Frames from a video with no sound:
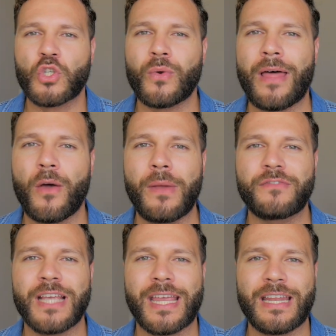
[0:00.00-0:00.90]
So now that
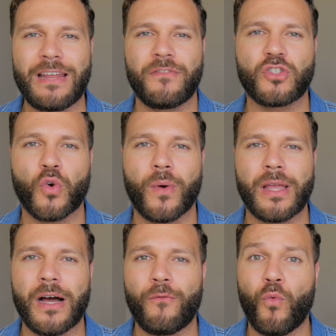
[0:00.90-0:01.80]
we've taken
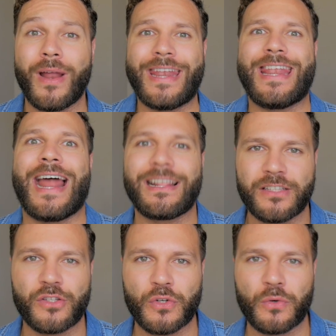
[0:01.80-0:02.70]
inventory of what
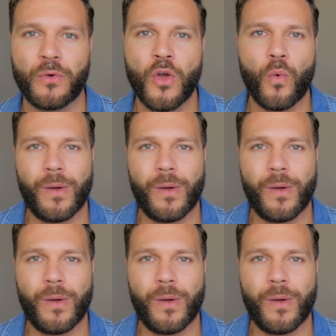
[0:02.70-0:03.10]
not to do